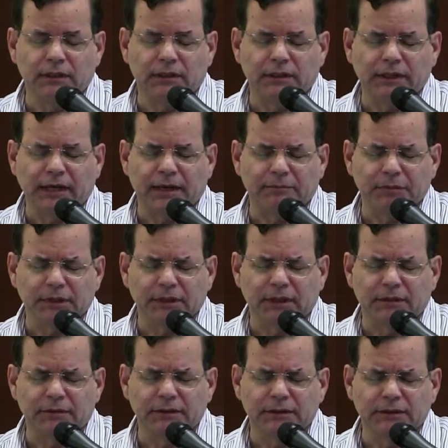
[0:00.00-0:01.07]

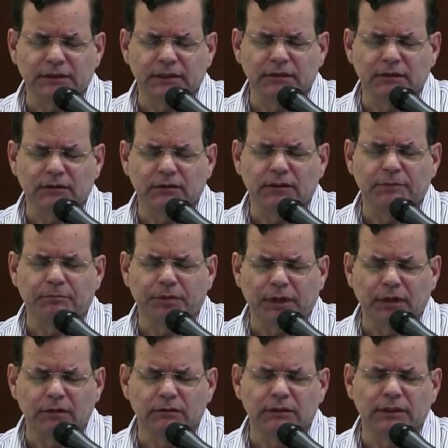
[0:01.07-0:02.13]
capillaries, into the
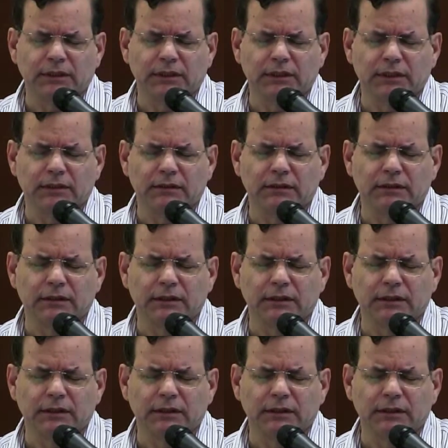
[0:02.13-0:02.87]
bone in